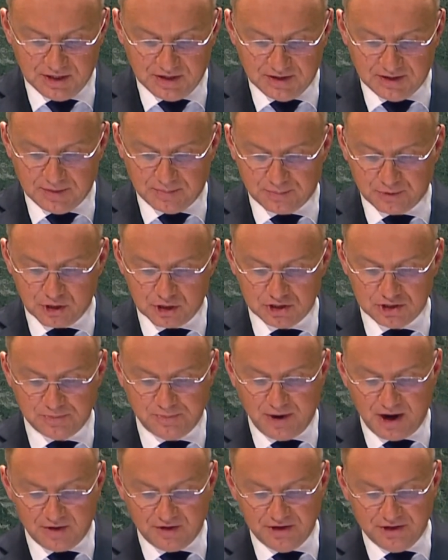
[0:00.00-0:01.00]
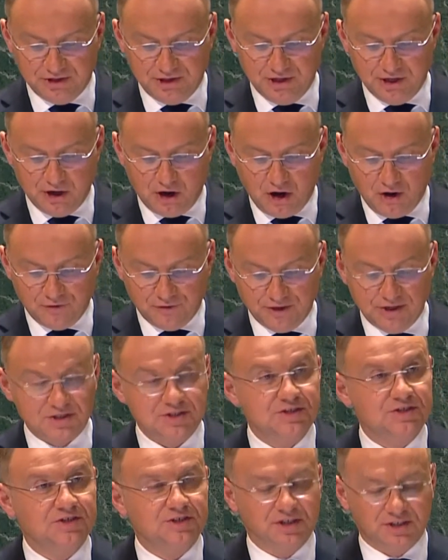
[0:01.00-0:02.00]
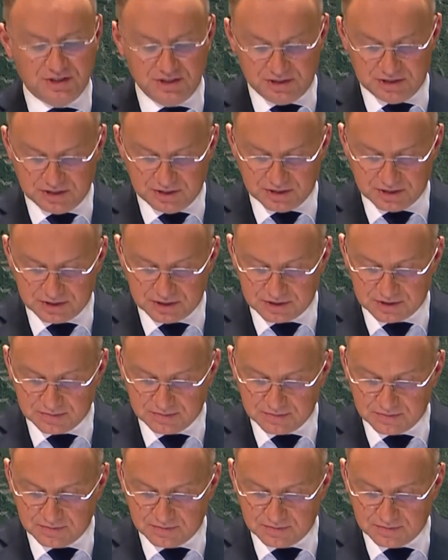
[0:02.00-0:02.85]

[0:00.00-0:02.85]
the prosperity of its citizens.